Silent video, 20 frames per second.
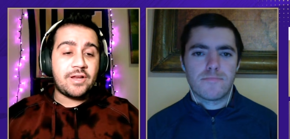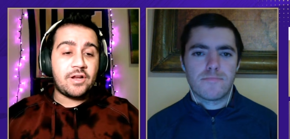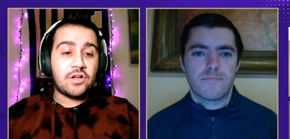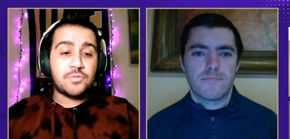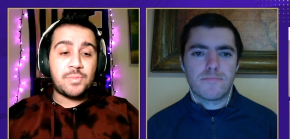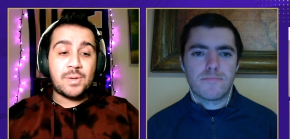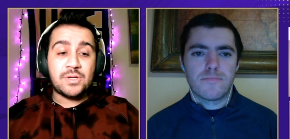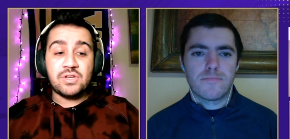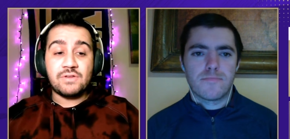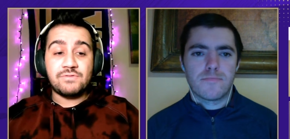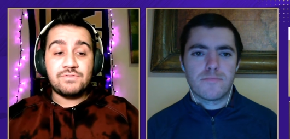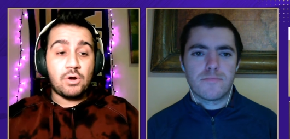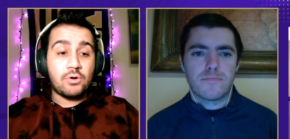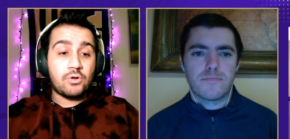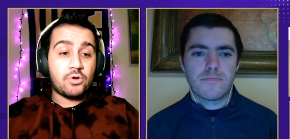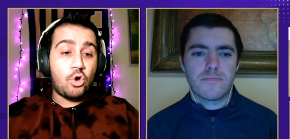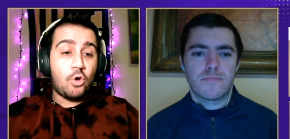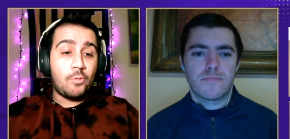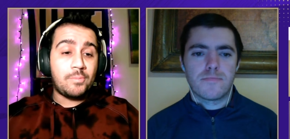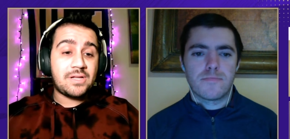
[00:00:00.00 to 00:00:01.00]
Speaker 1: year, especially if Jonah
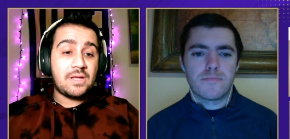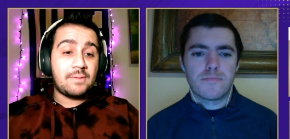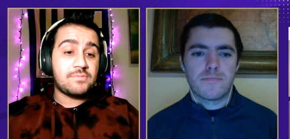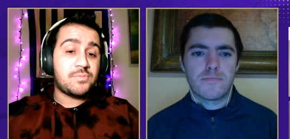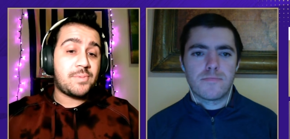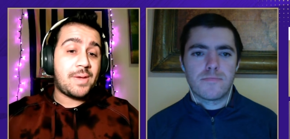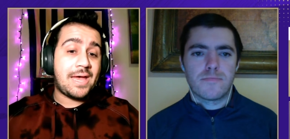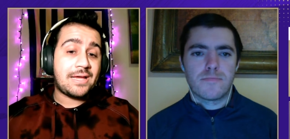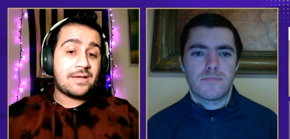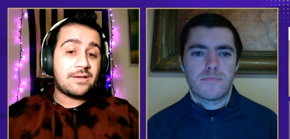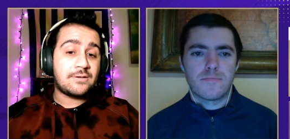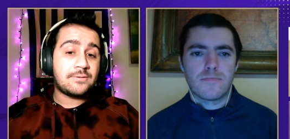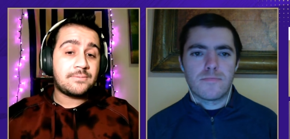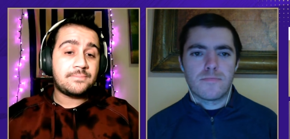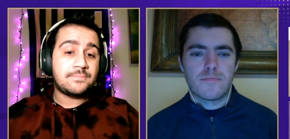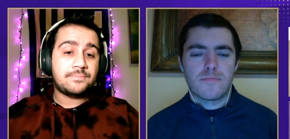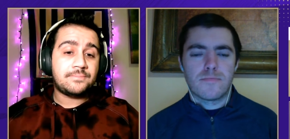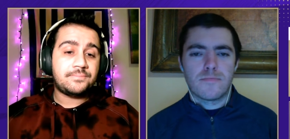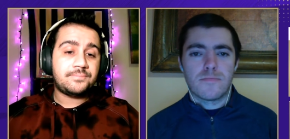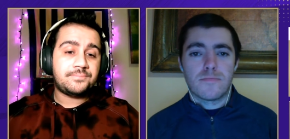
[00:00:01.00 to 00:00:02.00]
Coleman comes back.
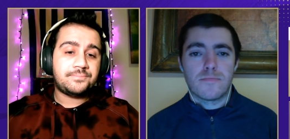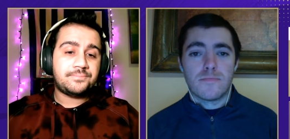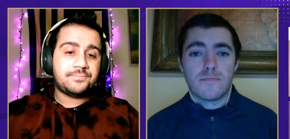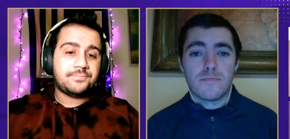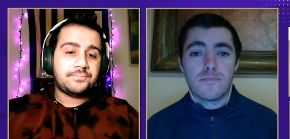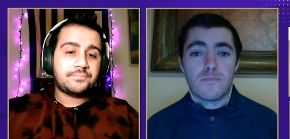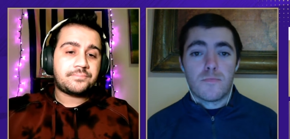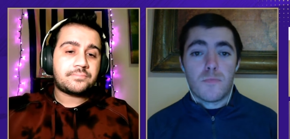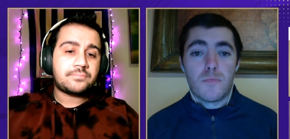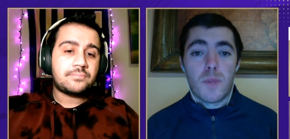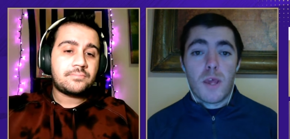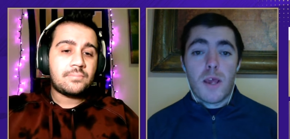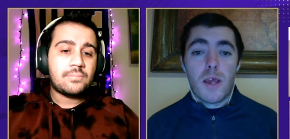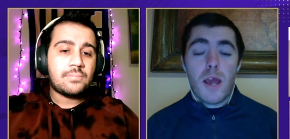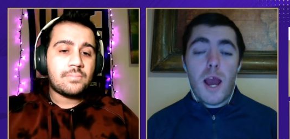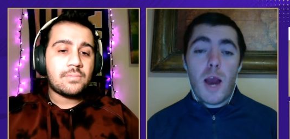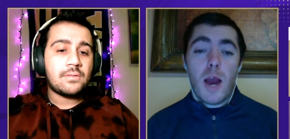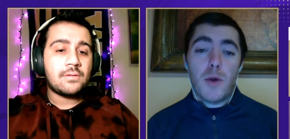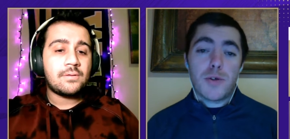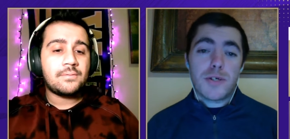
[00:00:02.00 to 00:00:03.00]

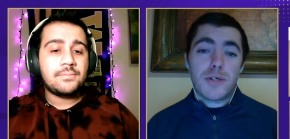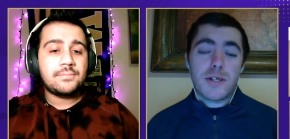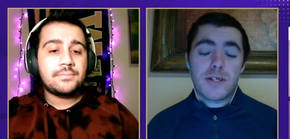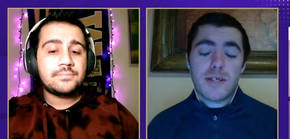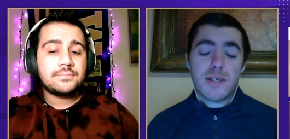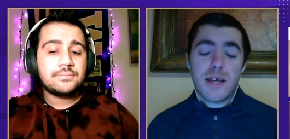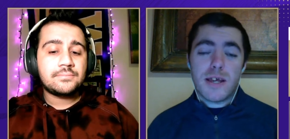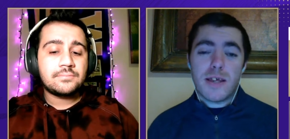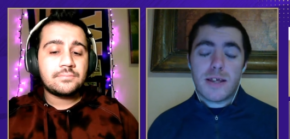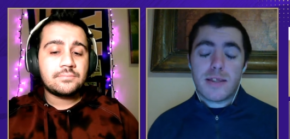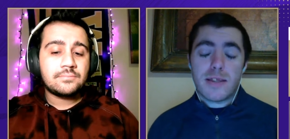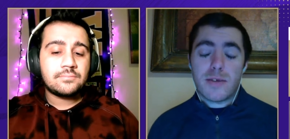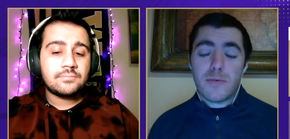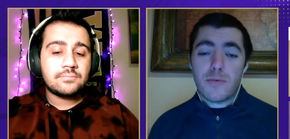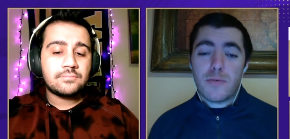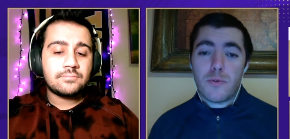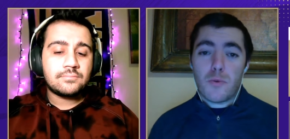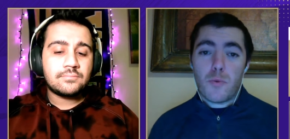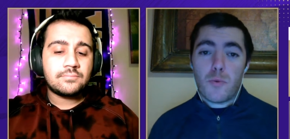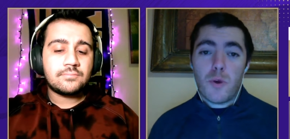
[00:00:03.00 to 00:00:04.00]
Speaker 2: I was going to say, like, the,
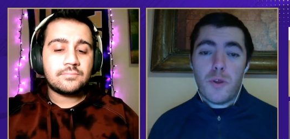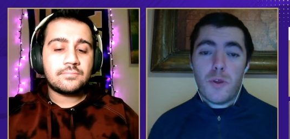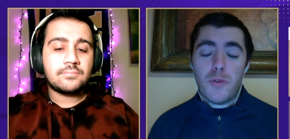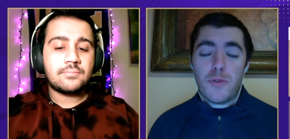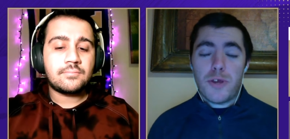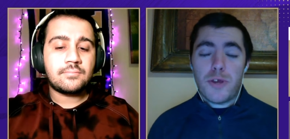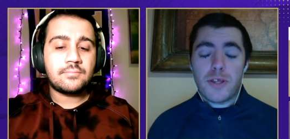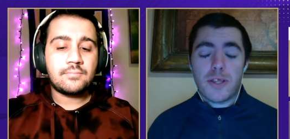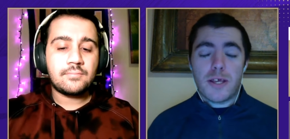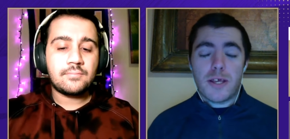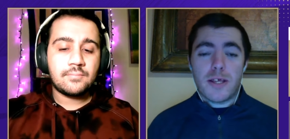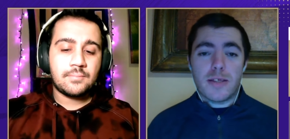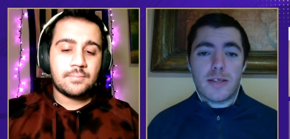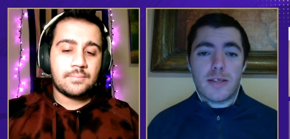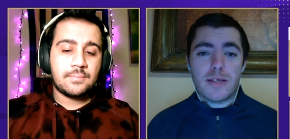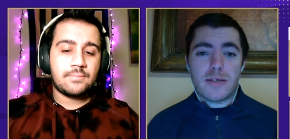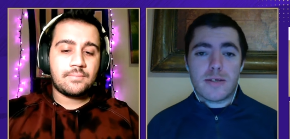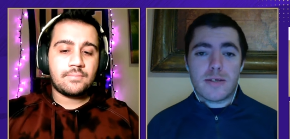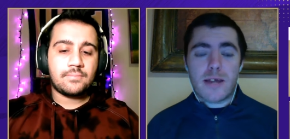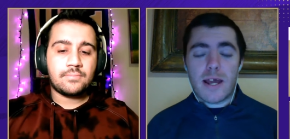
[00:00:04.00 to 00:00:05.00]
the one thing that
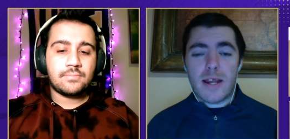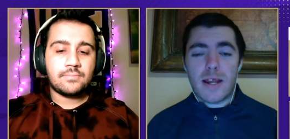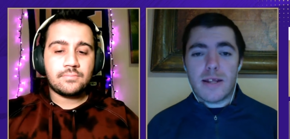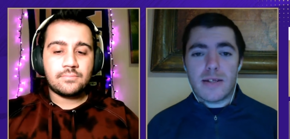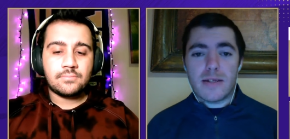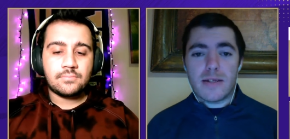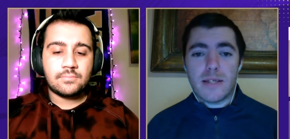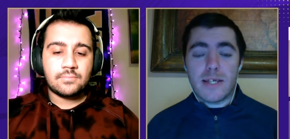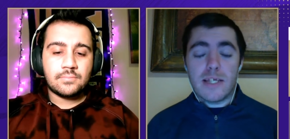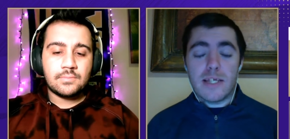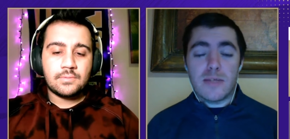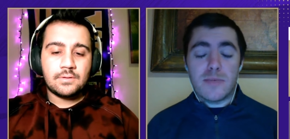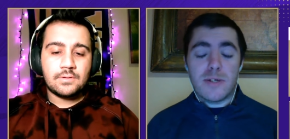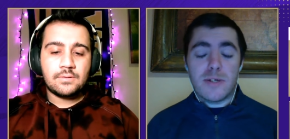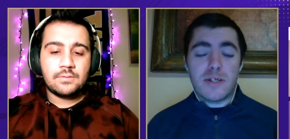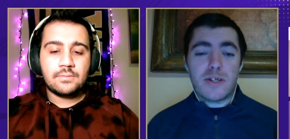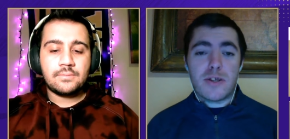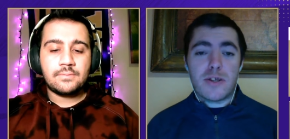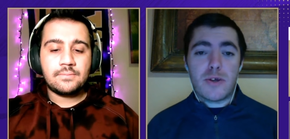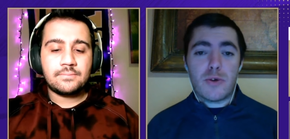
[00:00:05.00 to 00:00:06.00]
this kind of leads me
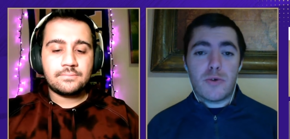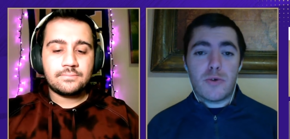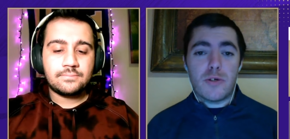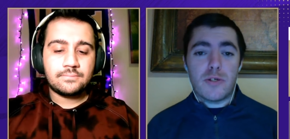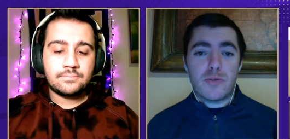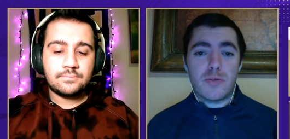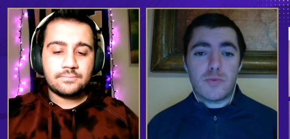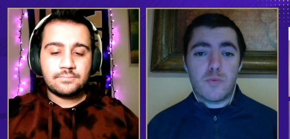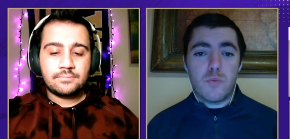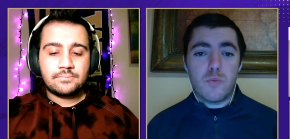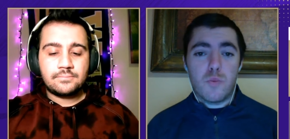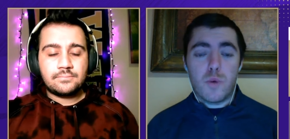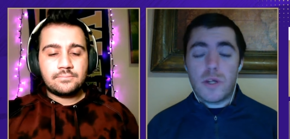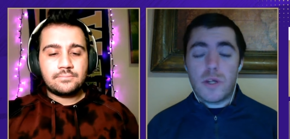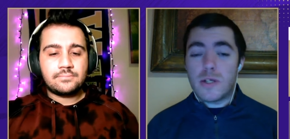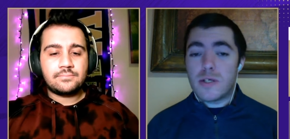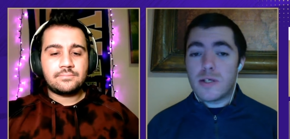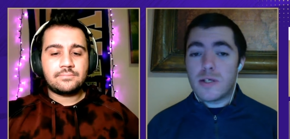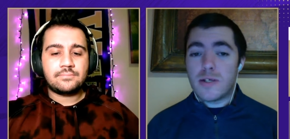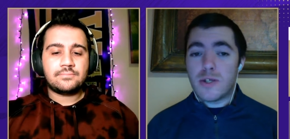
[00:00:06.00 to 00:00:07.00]
to is what
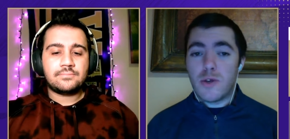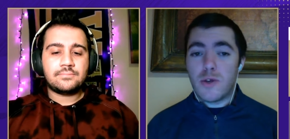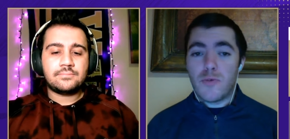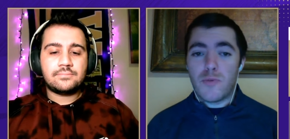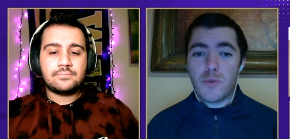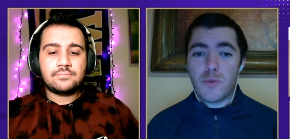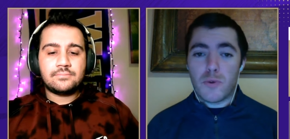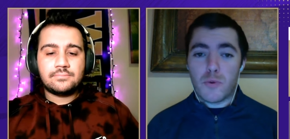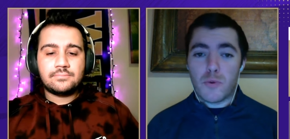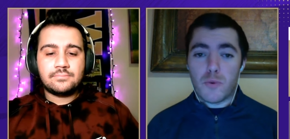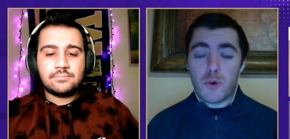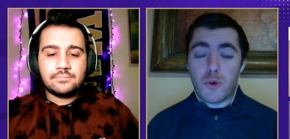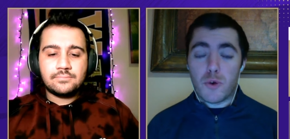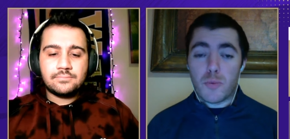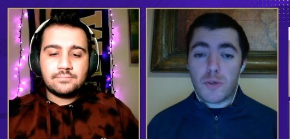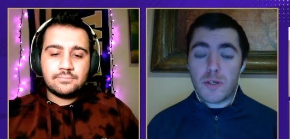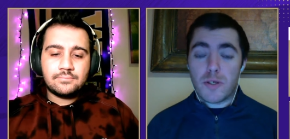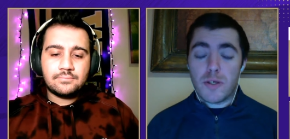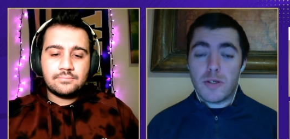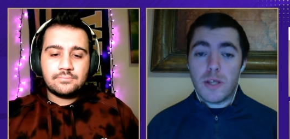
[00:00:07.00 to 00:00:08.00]
does this do for the room?
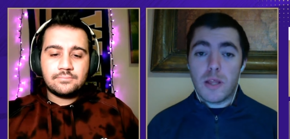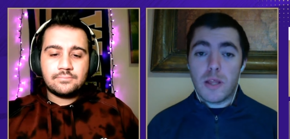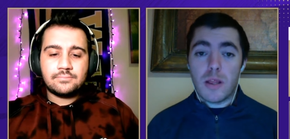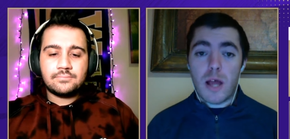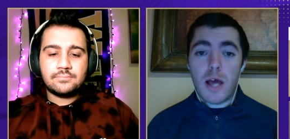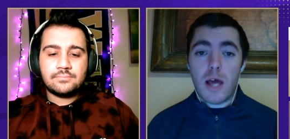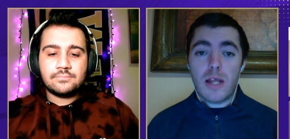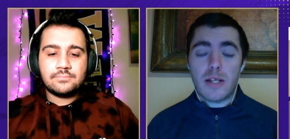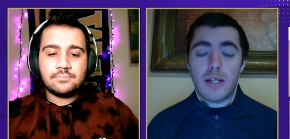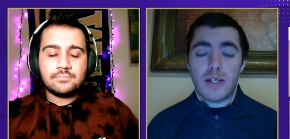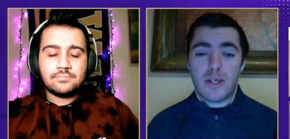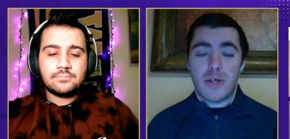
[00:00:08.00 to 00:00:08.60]
Because there's a lot of